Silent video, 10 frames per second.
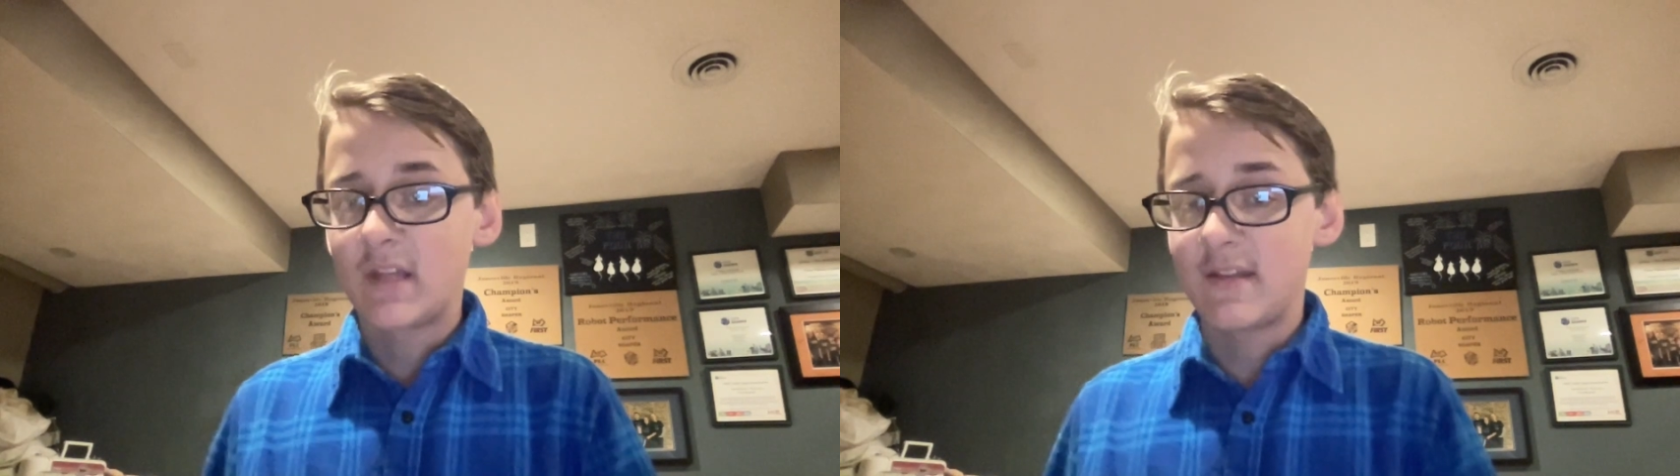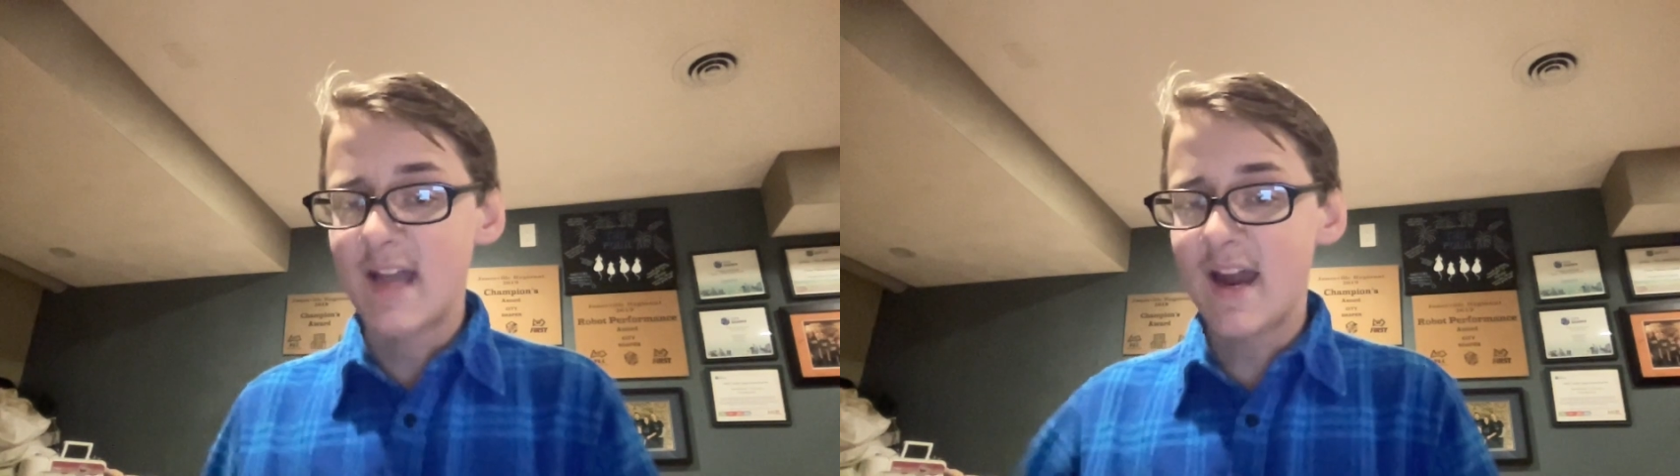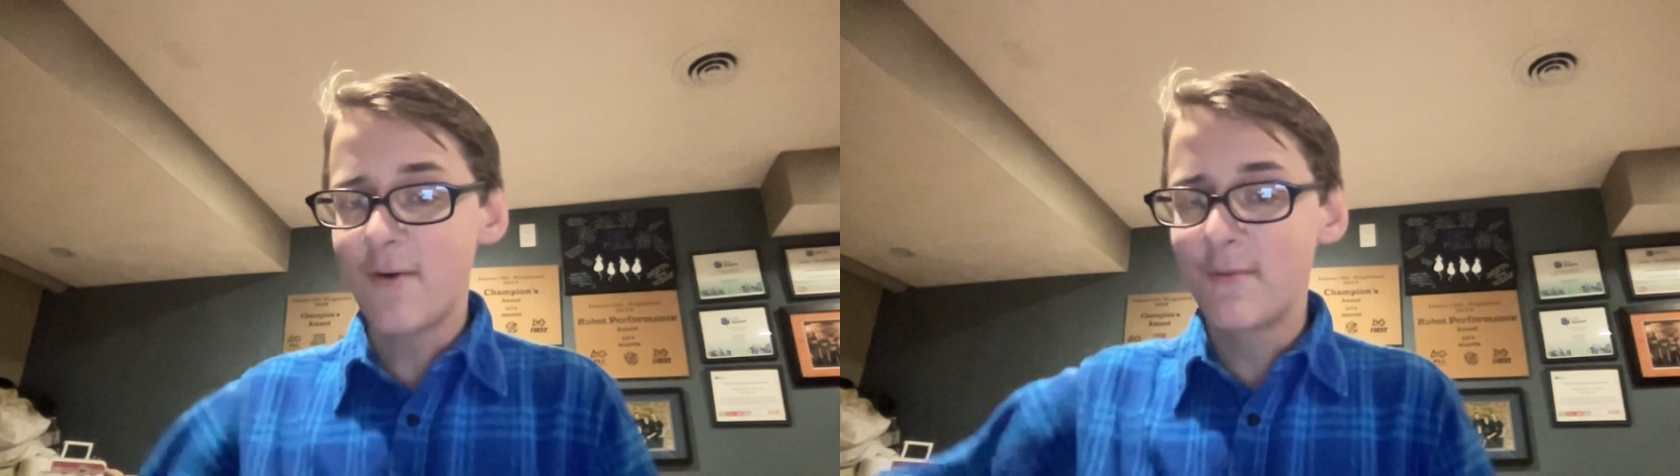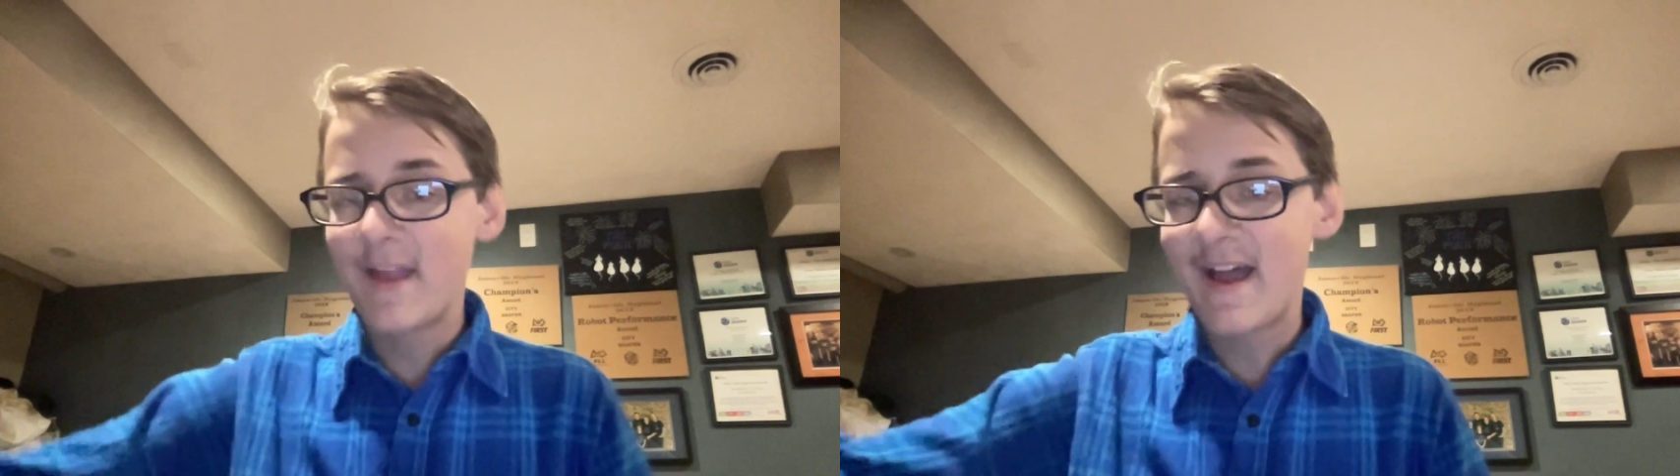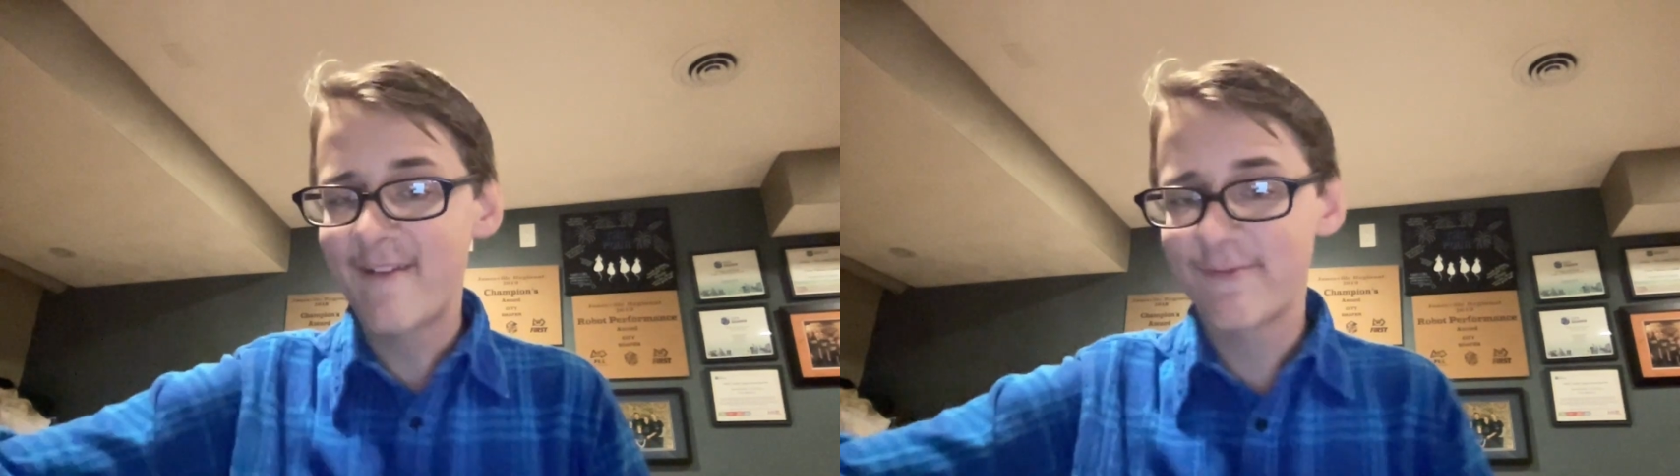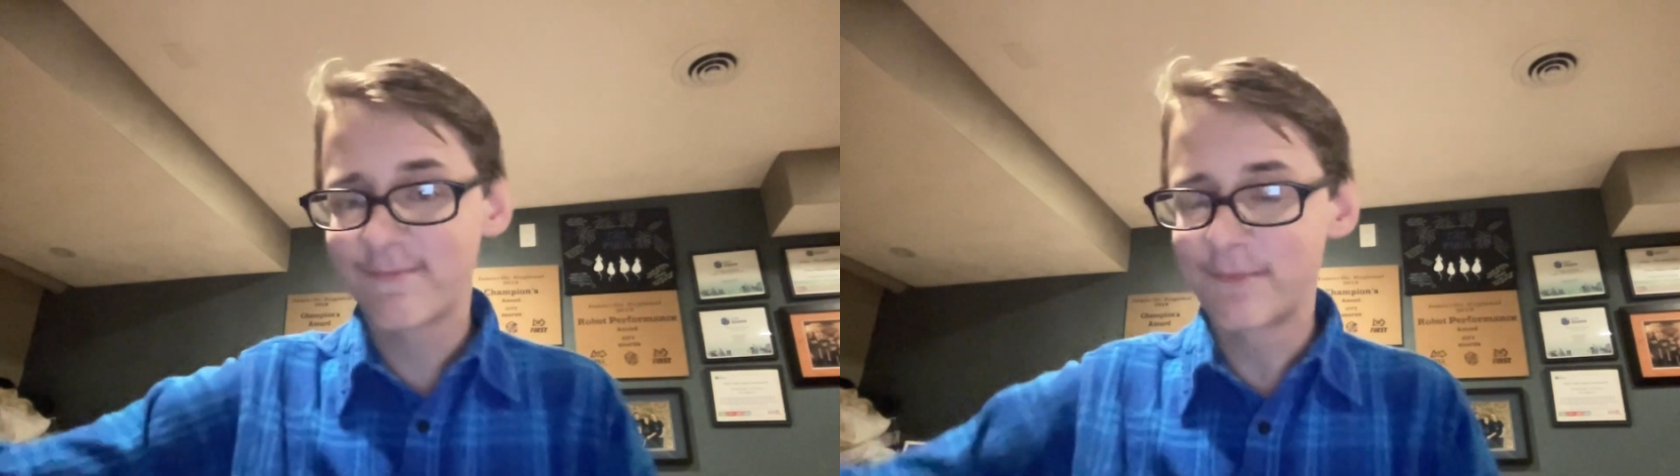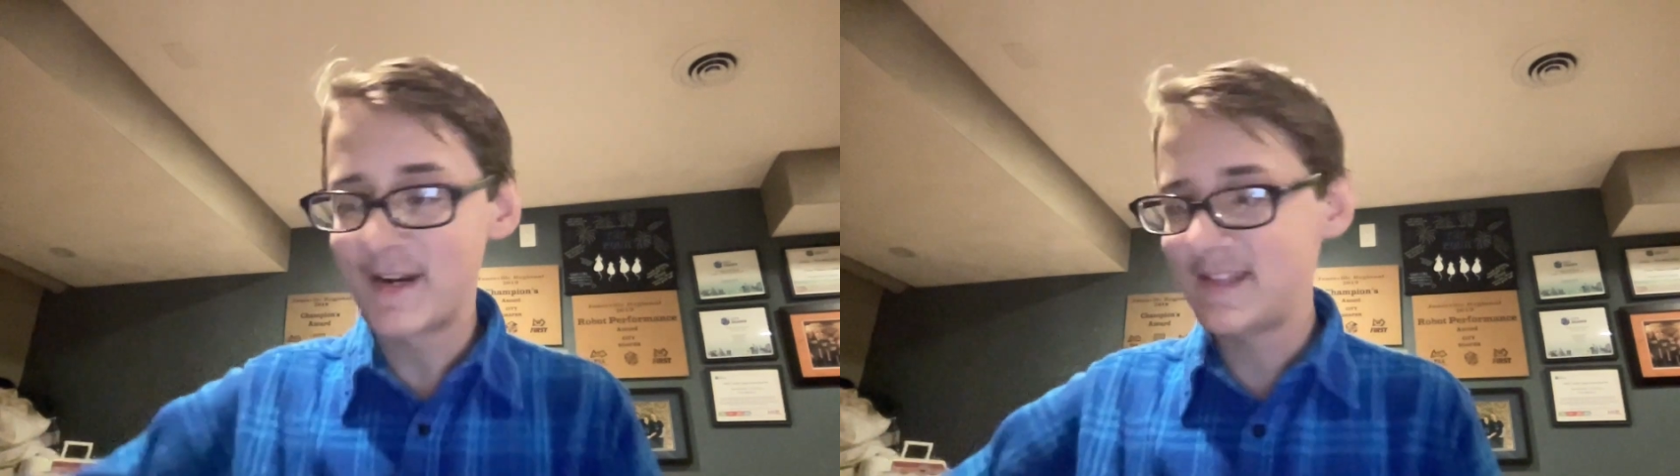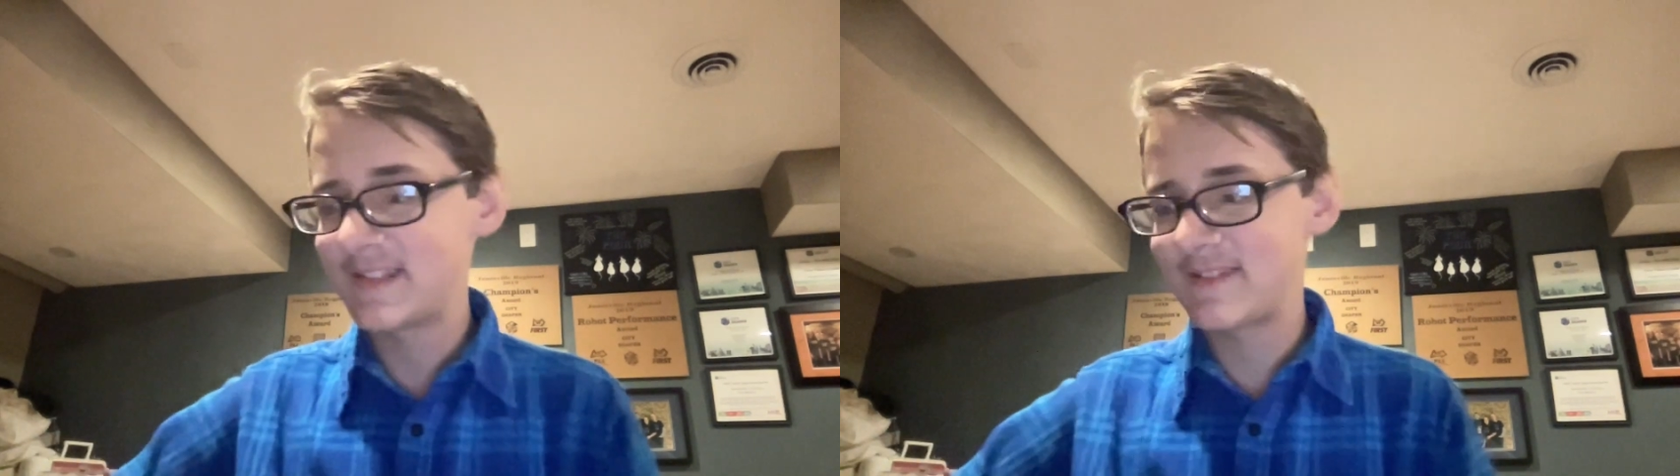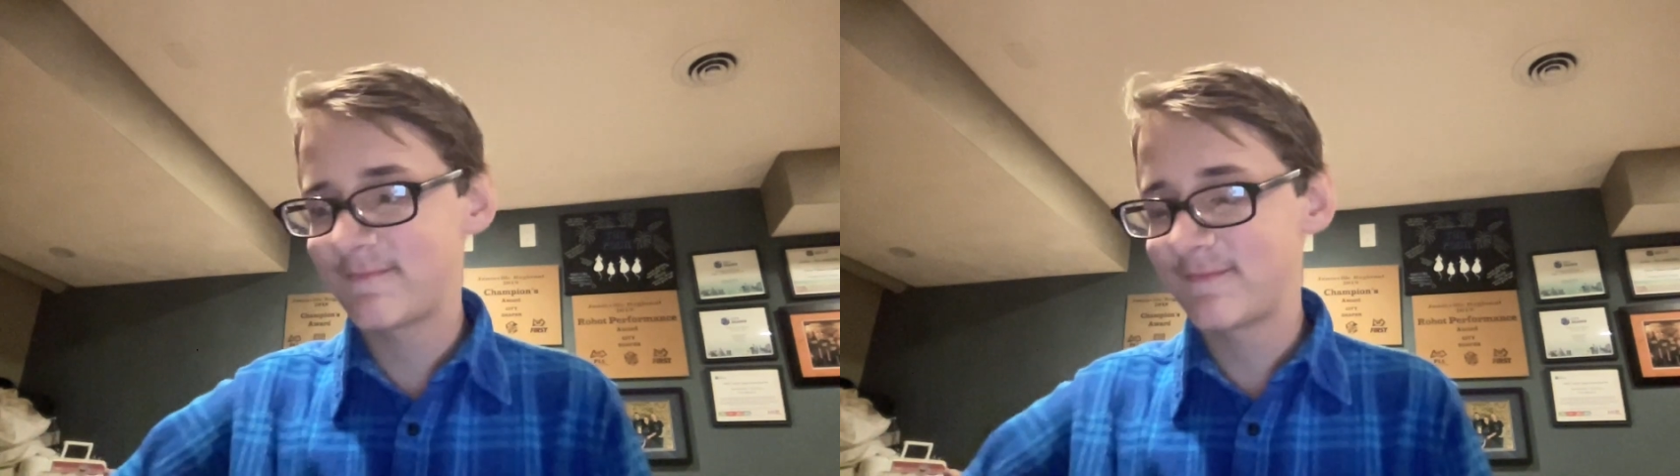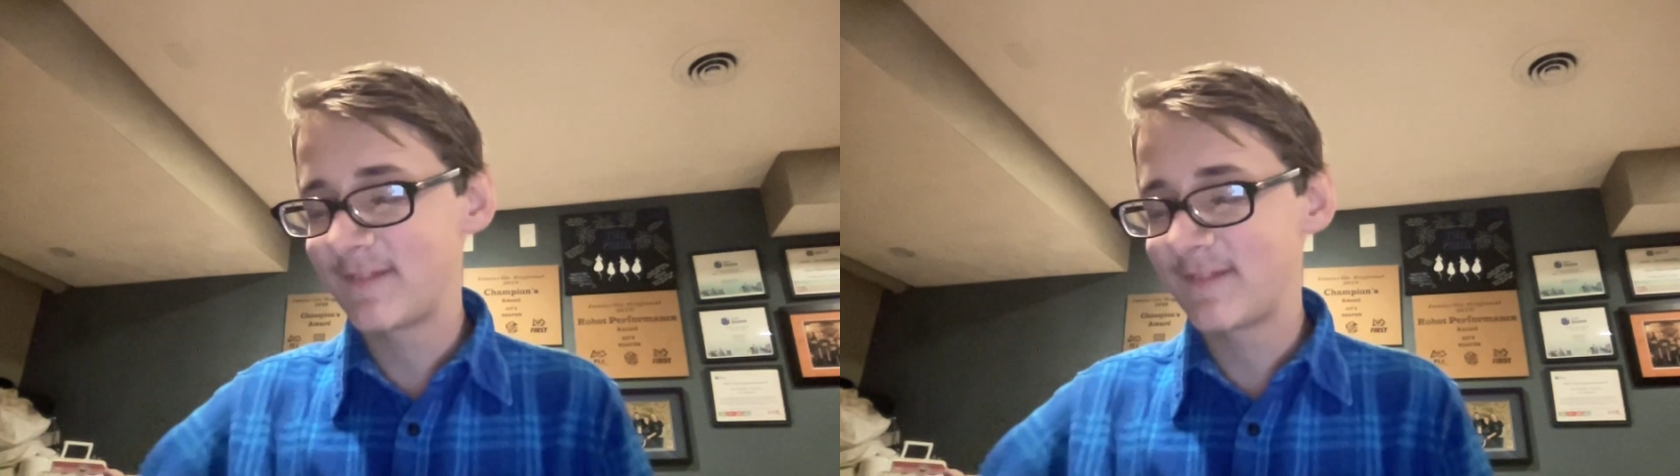Now we have what is,